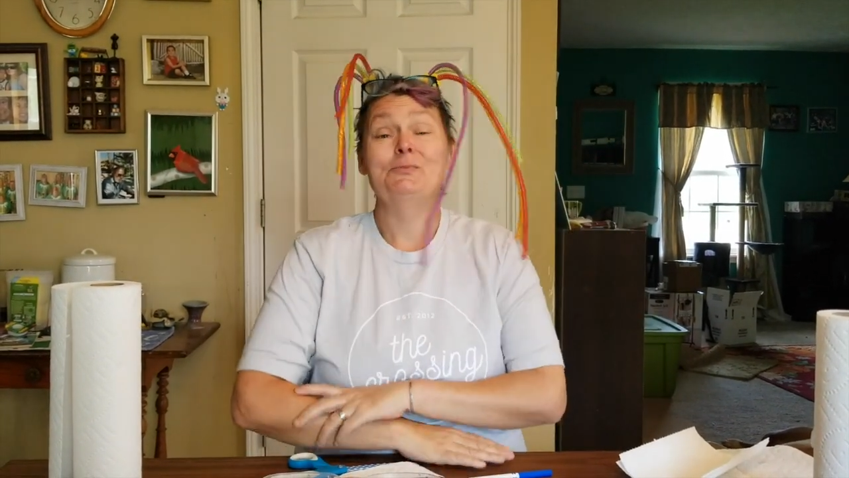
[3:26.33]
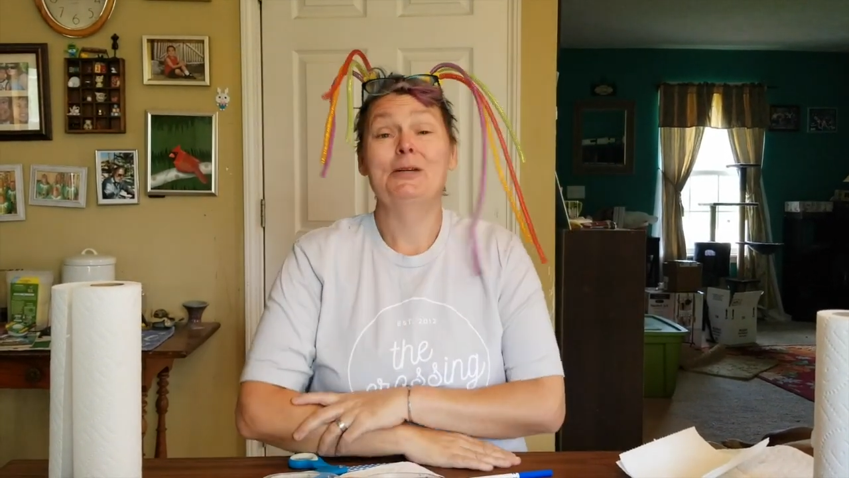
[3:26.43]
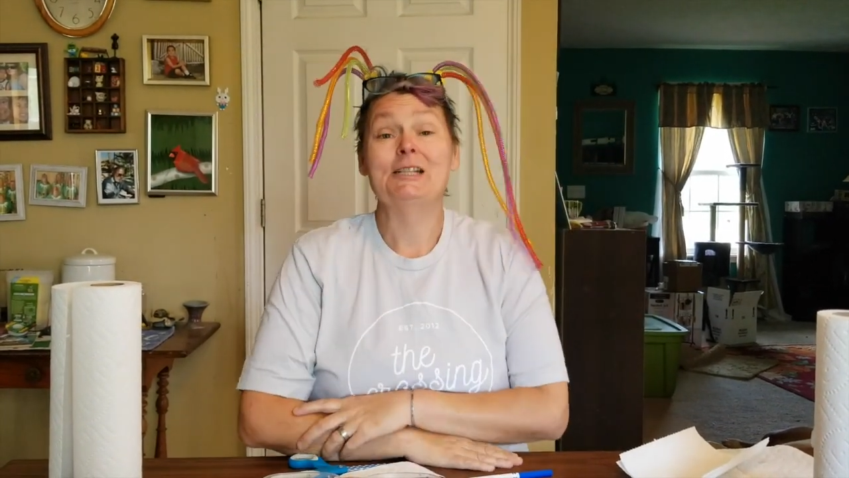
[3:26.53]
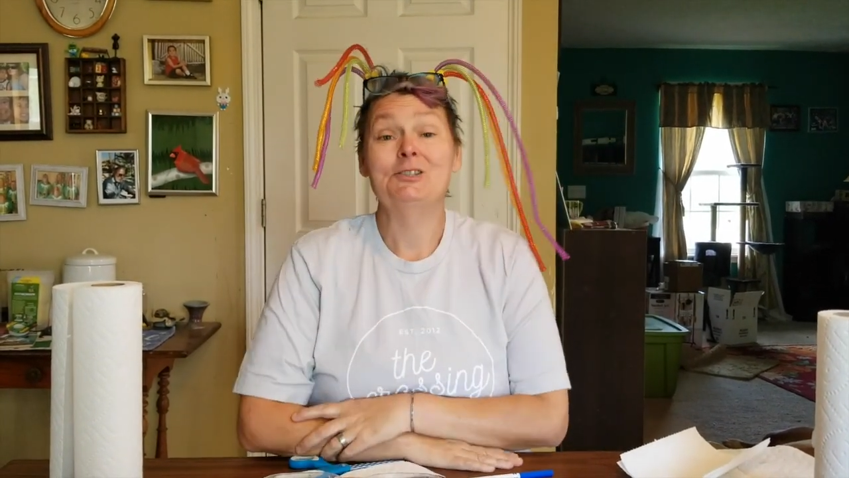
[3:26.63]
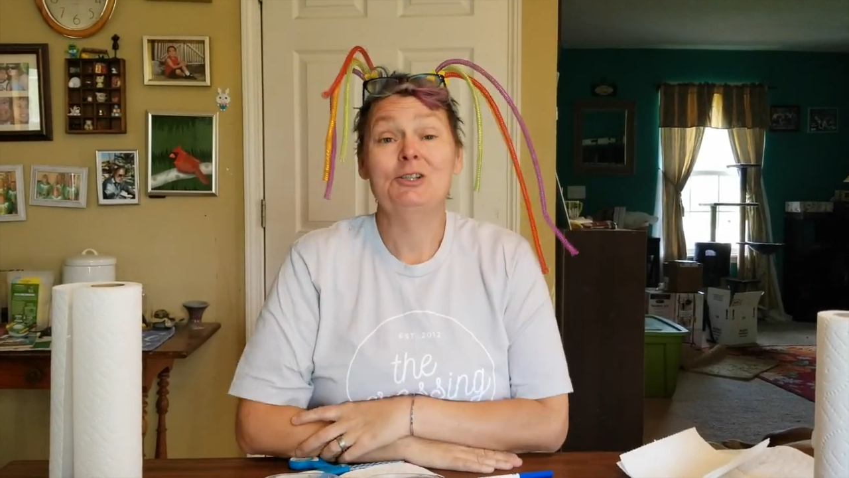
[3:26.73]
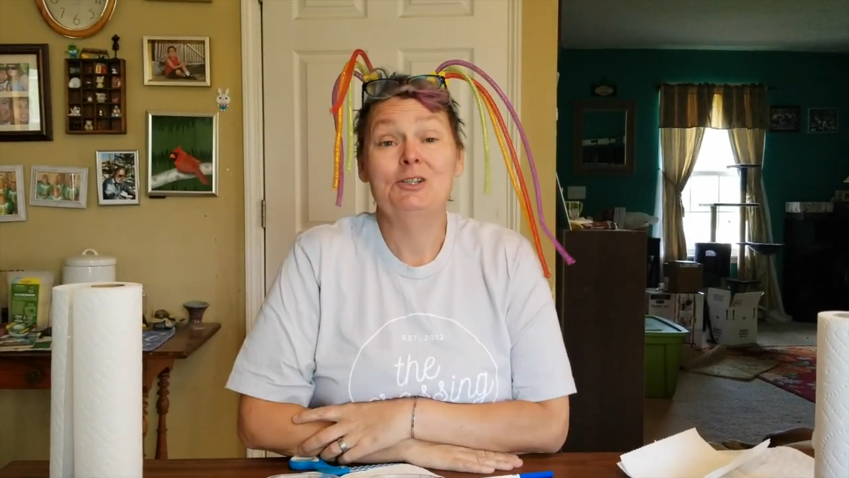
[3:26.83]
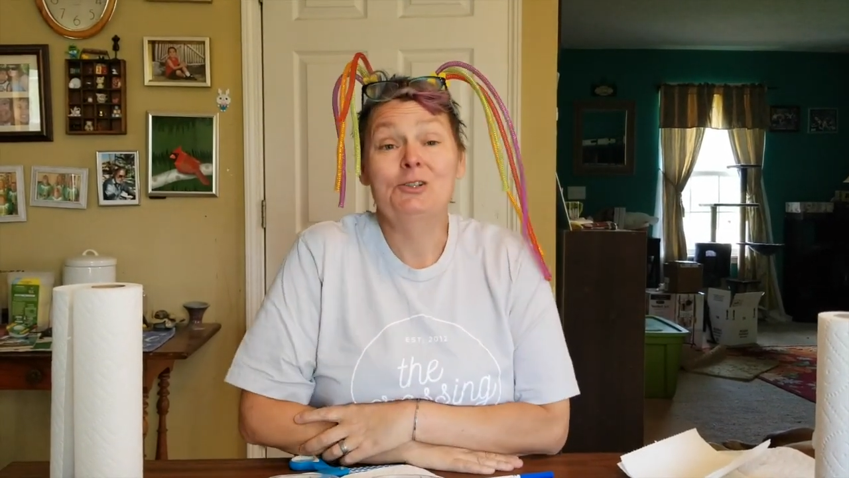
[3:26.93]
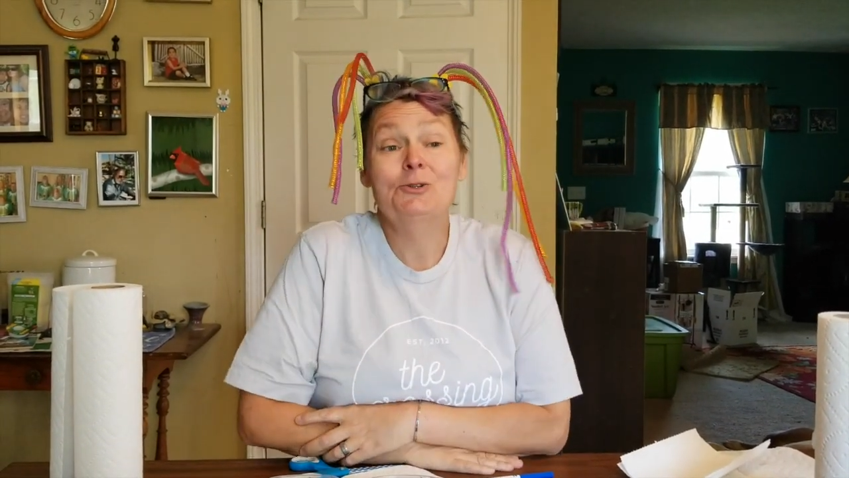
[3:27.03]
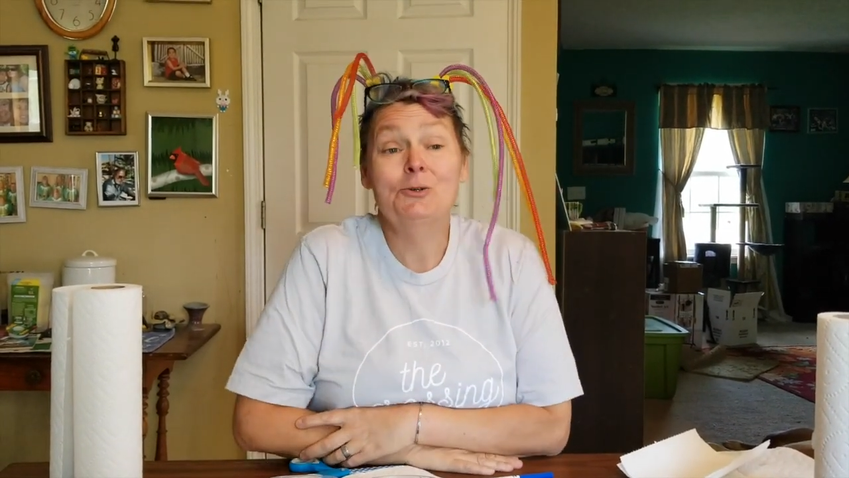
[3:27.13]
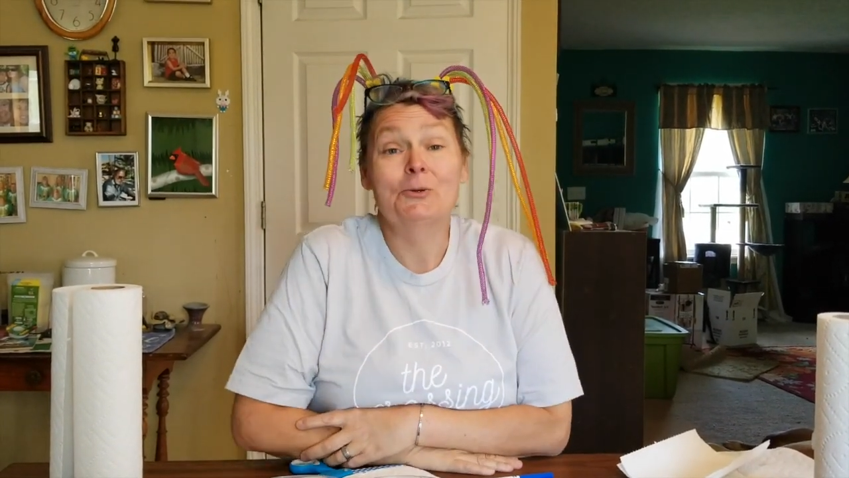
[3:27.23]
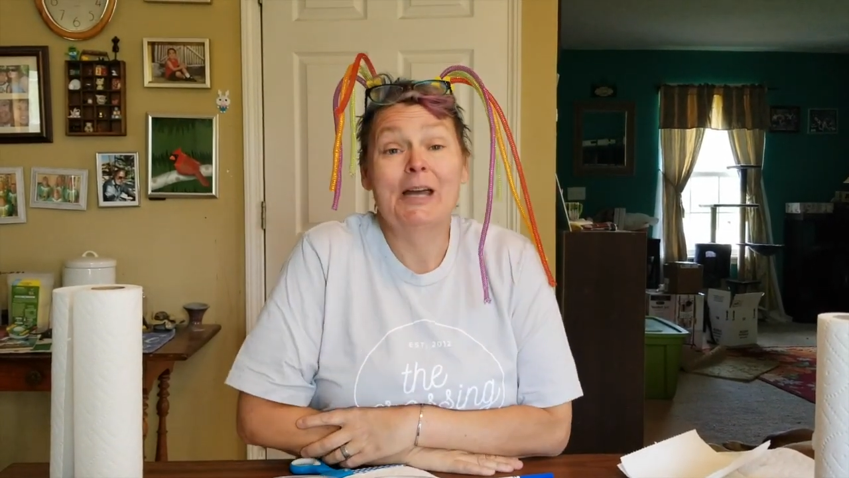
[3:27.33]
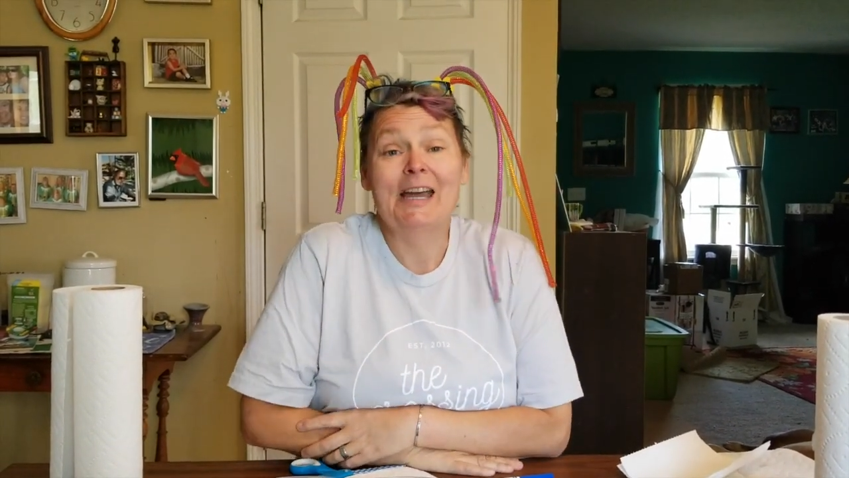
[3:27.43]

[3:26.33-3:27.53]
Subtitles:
makes you